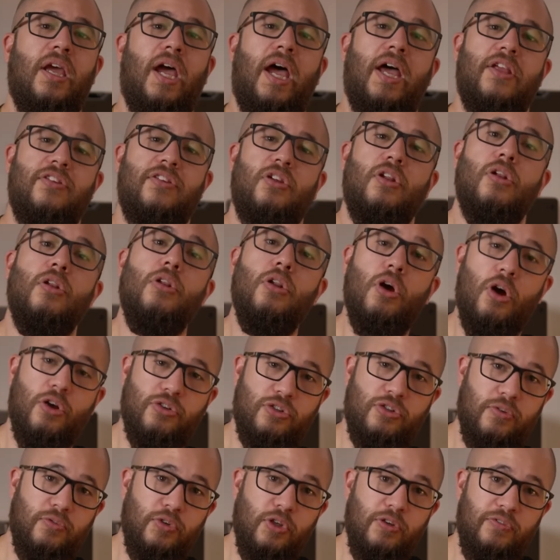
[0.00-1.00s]
has
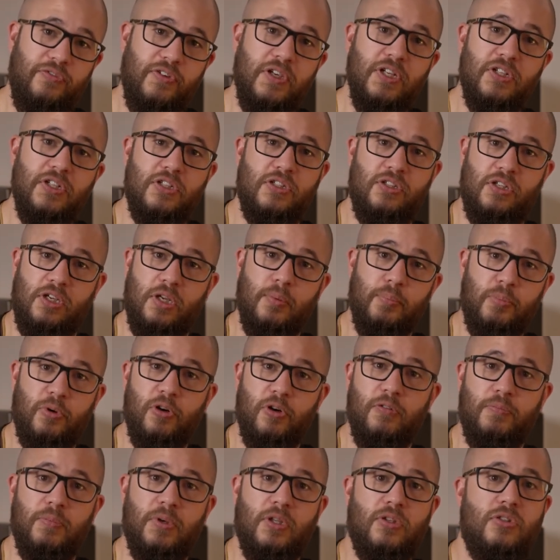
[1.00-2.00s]
lots of new features and
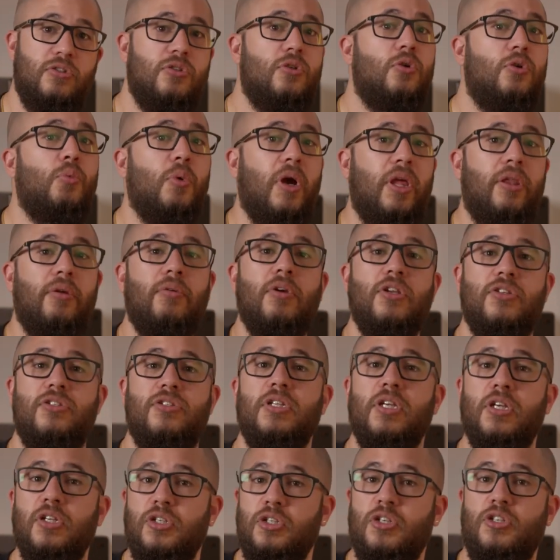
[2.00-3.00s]
improvements, whether it's
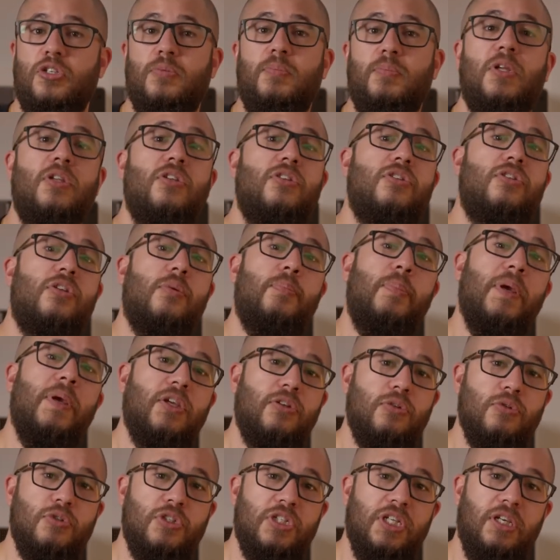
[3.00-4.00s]
the adjustments to
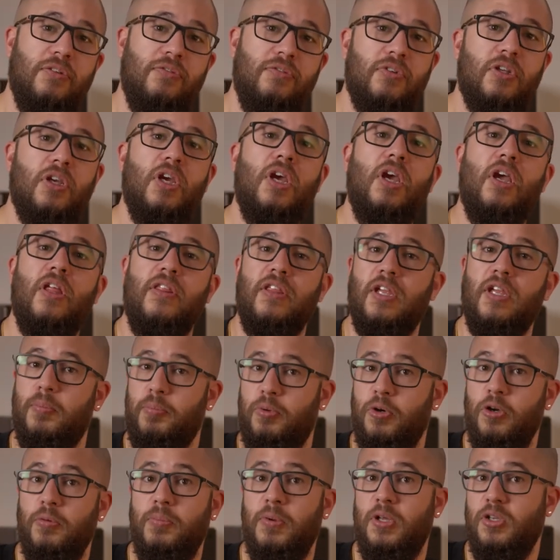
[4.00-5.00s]
pixel shift, the
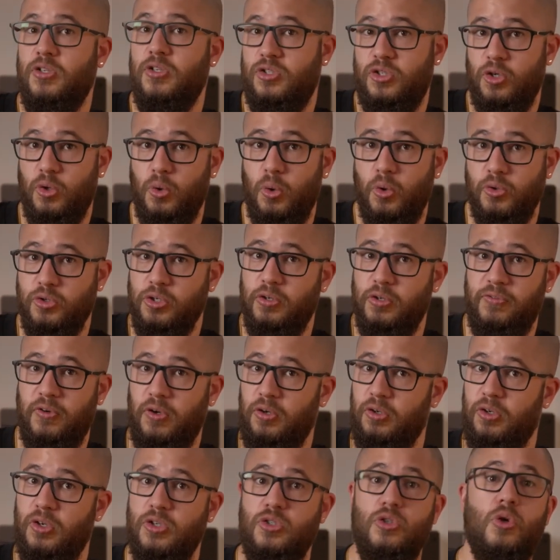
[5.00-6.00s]
improvements to
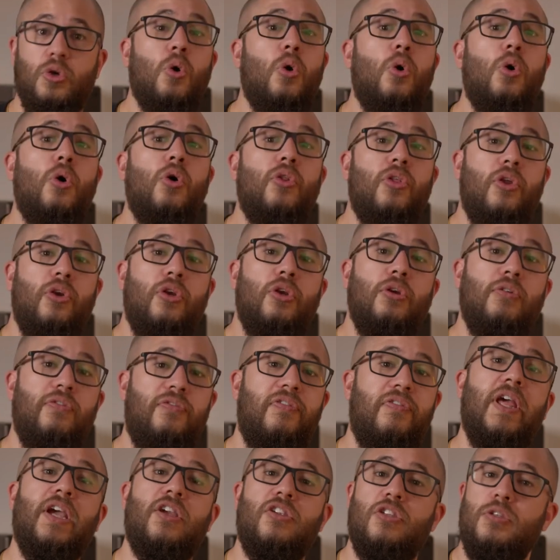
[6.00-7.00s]
autofocus, or the new
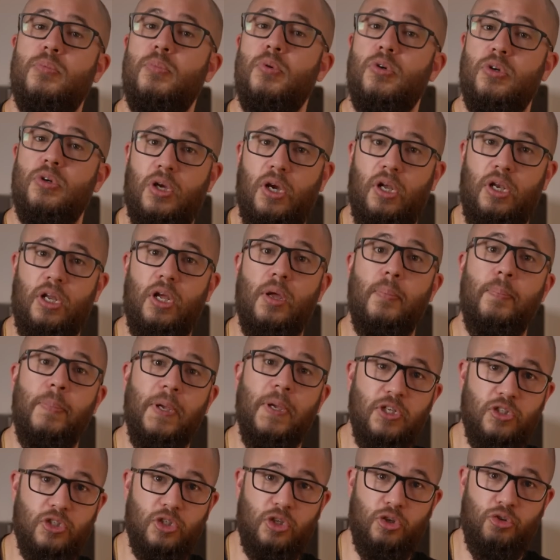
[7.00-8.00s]
flexible color
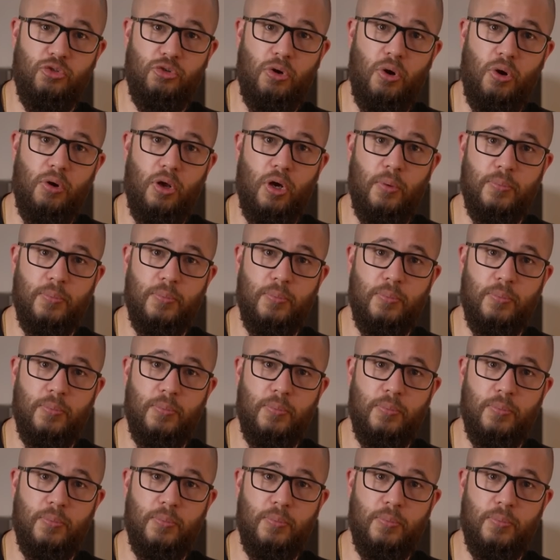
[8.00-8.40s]
picture control